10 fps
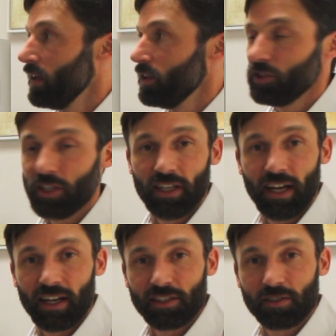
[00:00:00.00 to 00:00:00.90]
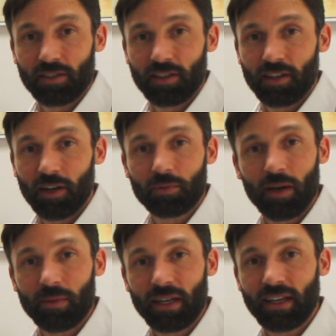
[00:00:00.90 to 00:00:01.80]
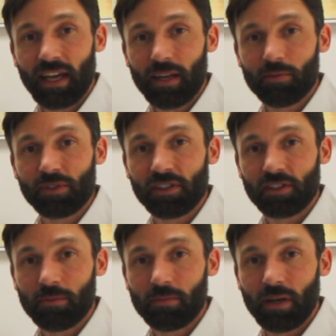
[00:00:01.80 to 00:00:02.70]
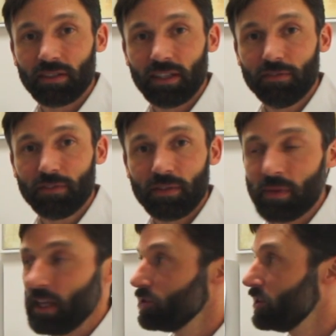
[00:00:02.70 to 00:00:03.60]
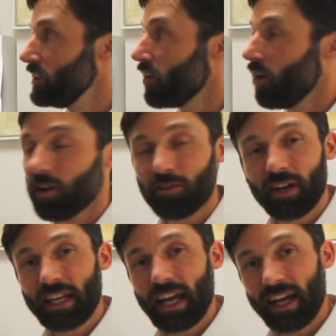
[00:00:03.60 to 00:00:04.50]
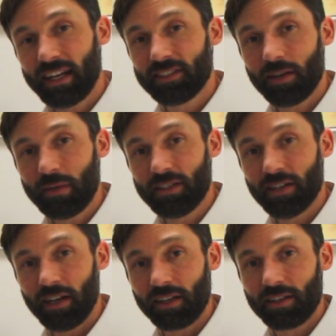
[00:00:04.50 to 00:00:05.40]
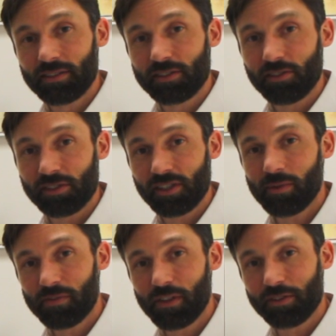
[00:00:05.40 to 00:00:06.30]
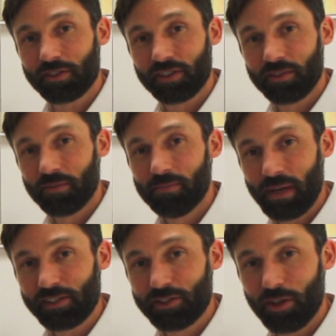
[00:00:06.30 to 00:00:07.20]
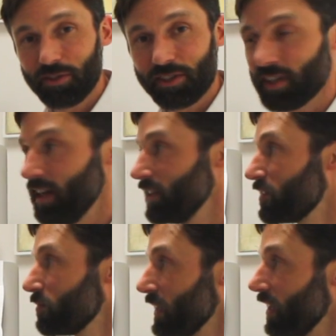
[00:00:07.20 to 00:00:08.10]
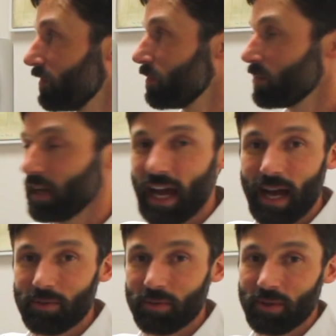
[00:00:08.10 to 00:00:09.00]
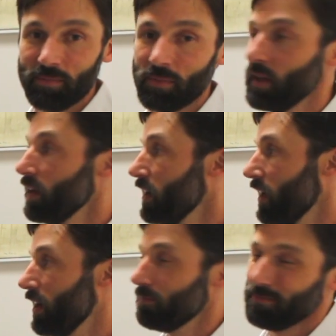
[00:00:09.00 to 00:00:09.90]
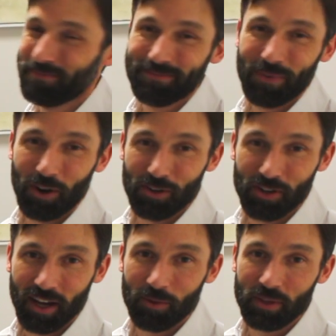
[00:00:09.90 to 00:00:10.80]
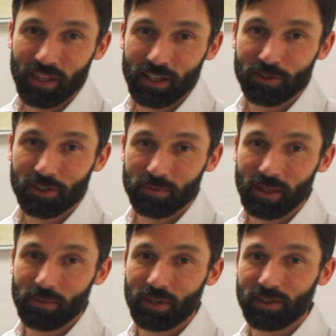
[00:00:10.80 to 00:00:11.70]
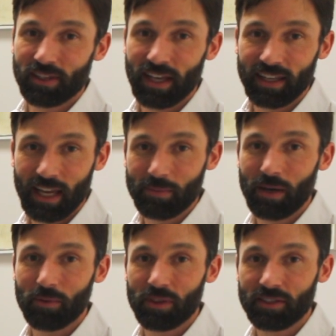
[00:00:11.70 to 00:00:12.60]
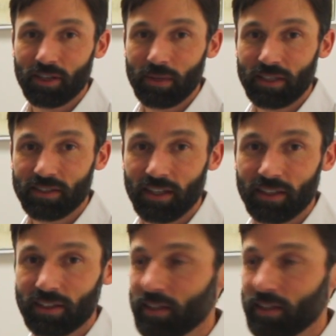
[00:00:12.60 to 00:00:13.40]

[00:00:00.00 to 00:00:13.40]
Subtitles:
She has upcoming a Brazilian butt lift. She's already had a tummy tuck, so some of those best donor sites we get from the abdomen are not what they used to be, because that came out with the tummy tuck.